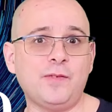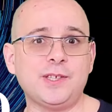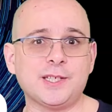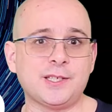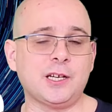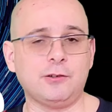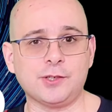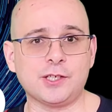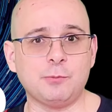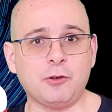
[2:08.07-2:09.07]
what physics
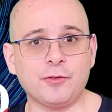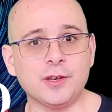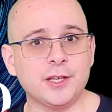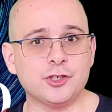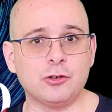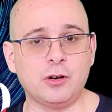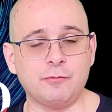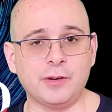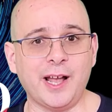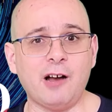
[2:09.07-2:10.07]
tells us about the nature
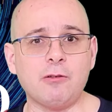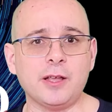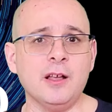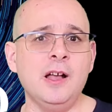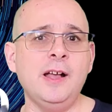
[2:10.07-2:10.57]
of reality.